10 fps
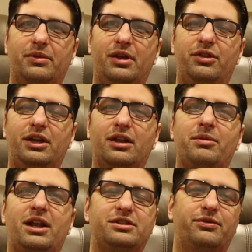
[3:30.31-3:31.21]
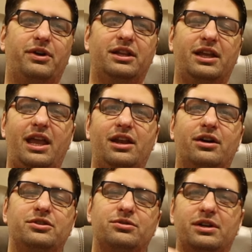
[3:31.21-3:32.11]
I think it managed to find like
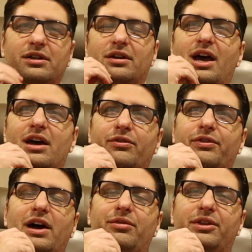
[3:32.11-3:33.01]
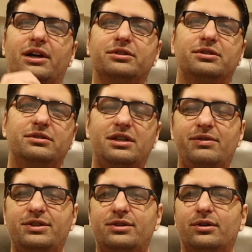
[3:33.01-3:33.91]
800 out of 5,000
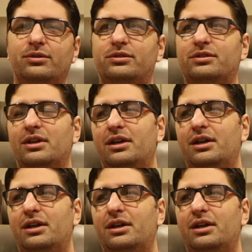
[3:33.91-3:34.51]
TV shows.